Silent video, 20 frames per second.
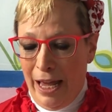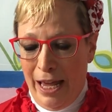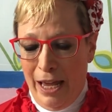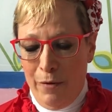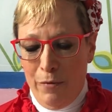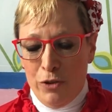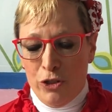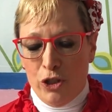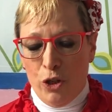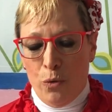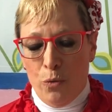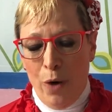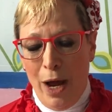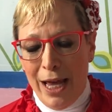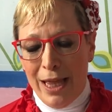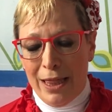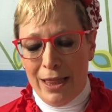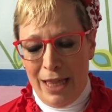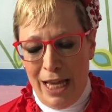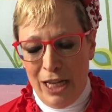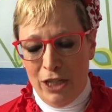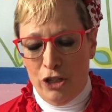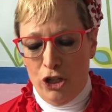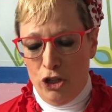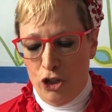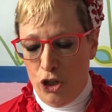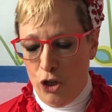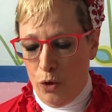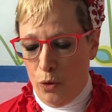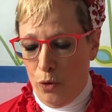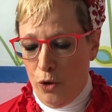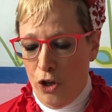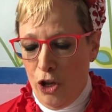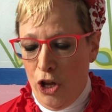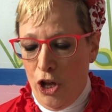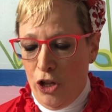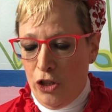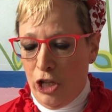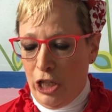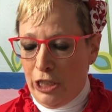It was the right thing to do.
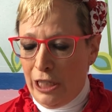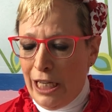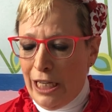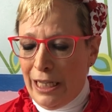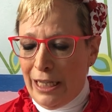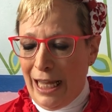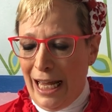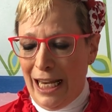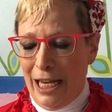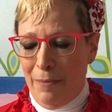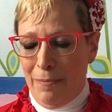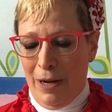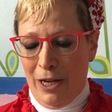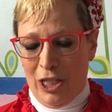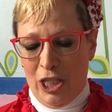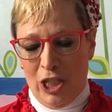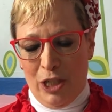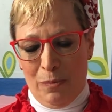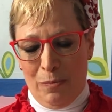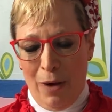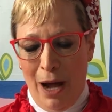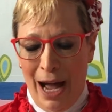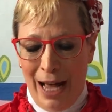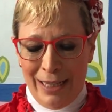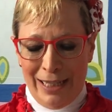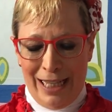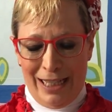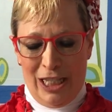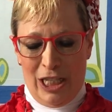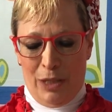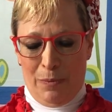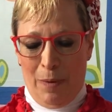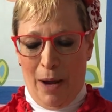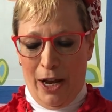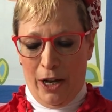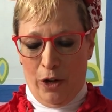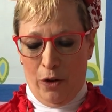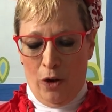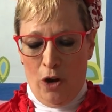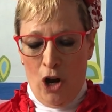The little ladybug smiled at the
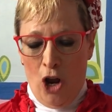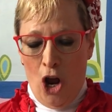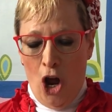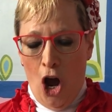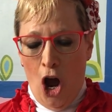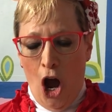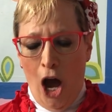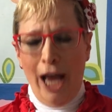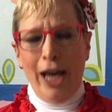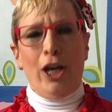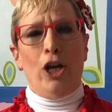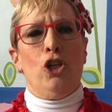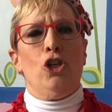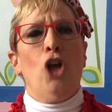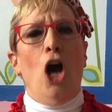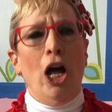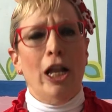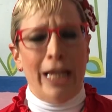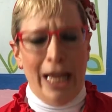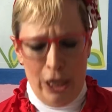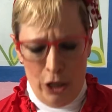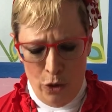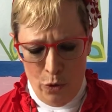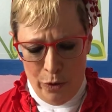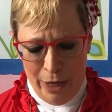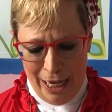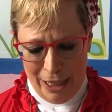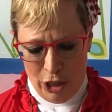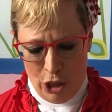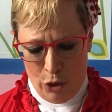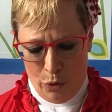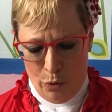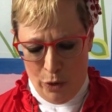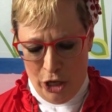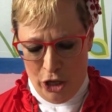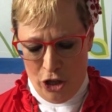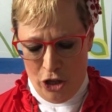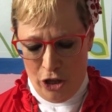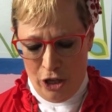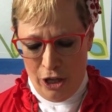spider. I could not let you get
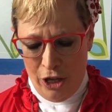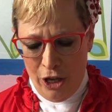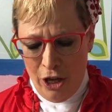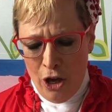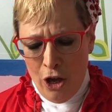squished.